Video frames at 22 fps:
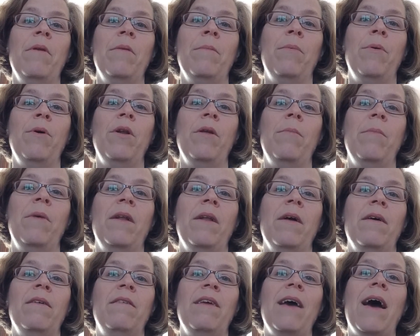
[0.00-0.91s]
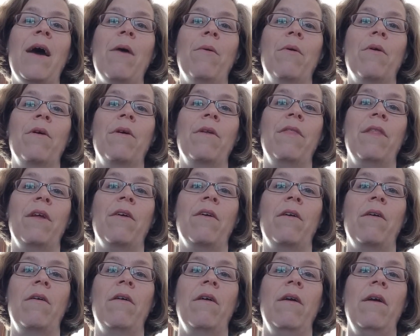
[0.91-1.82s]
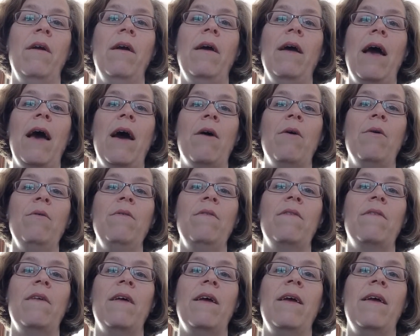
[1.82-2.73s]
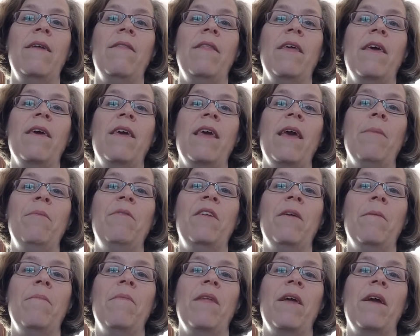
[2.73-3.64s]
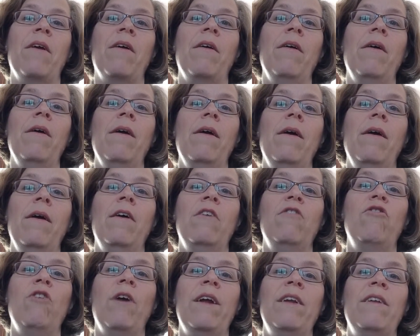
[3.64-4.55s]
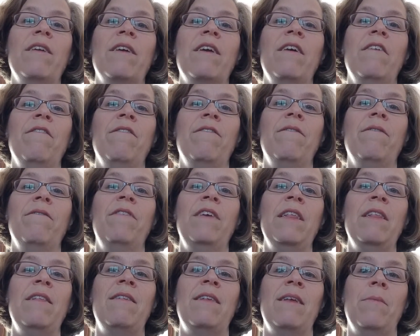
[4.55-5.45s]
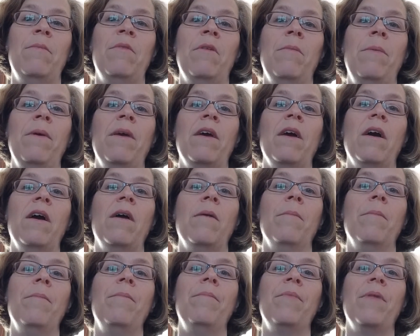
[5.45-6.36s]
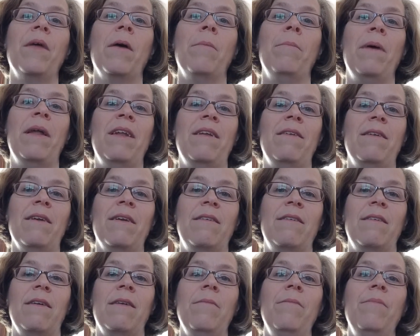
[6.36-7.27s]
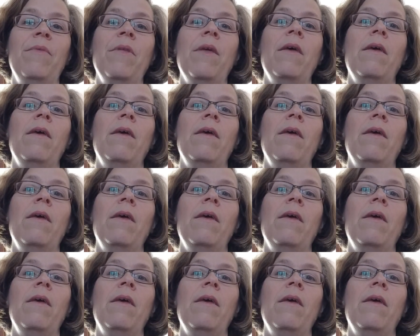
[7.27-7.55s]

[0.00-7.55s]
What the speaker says: and put him in a tower in their house, and they kept him there, trying to convince him to become a Benedictine.